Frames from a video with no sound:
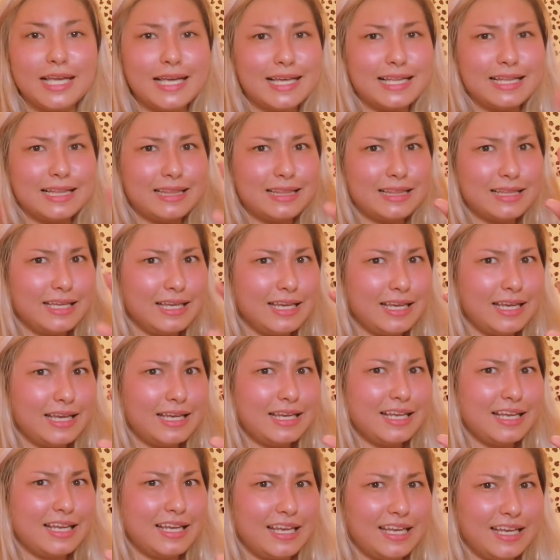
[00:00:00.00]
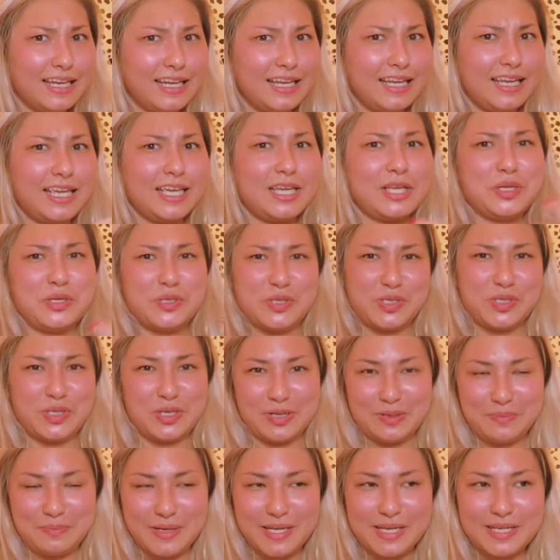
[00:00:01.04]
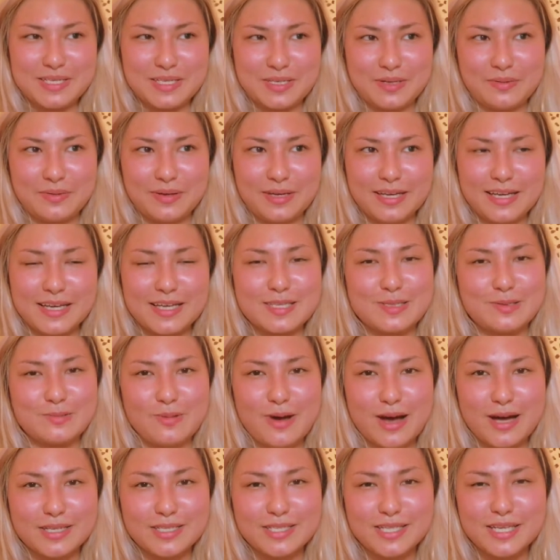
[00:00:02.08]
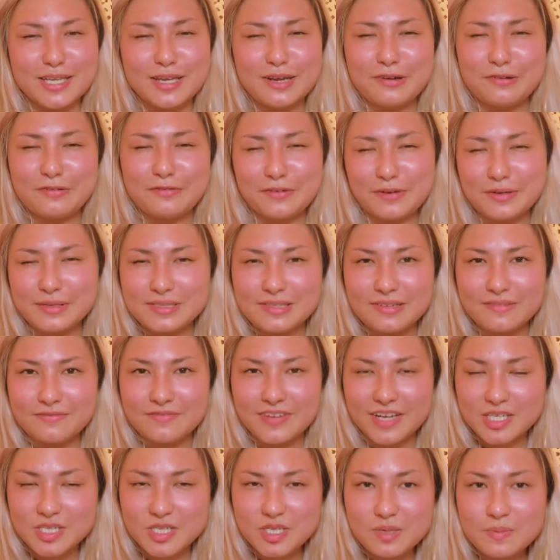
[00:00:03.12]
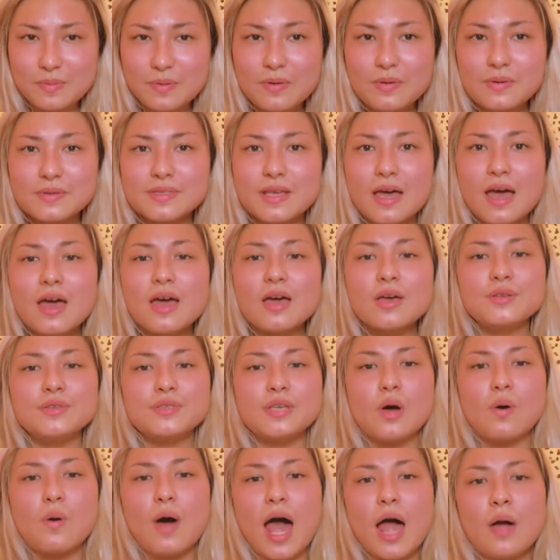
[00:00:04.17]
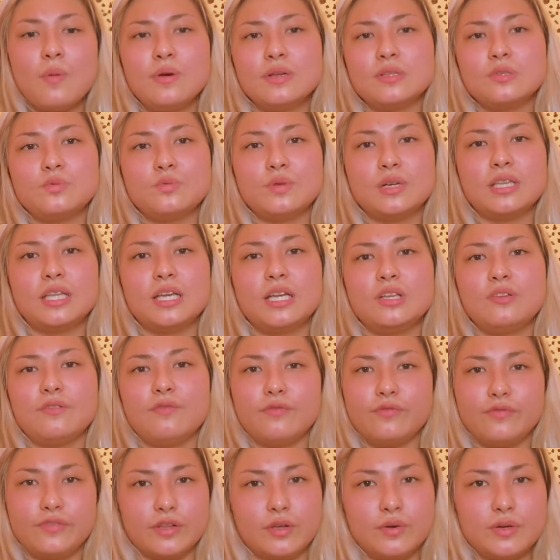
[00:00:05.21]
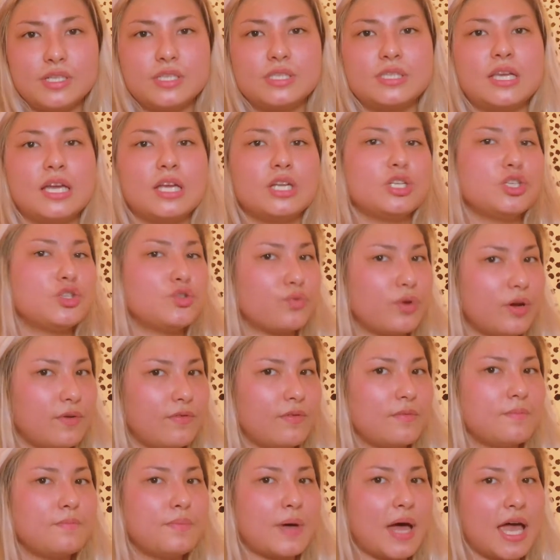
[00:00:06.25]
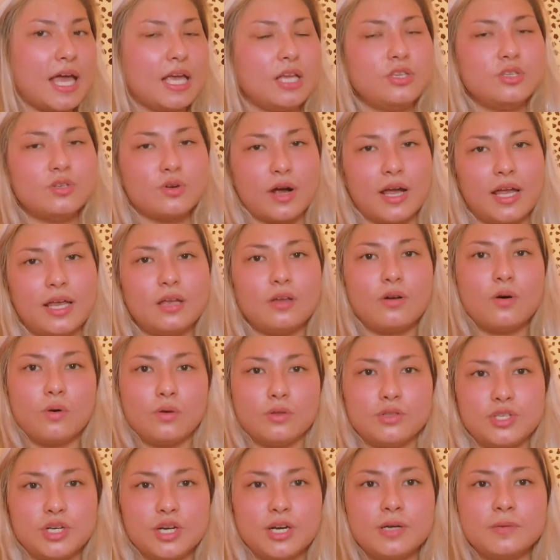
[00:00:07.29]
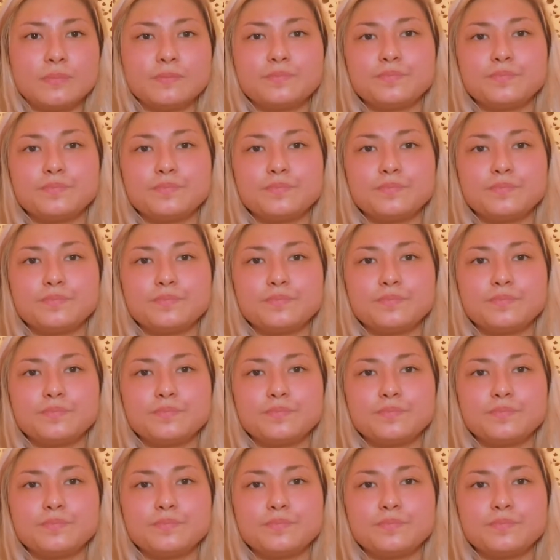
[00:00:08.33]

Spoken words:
clean eating you should be doing is washing your fruits and vegetables. So I was really influenced and driven by diet culture.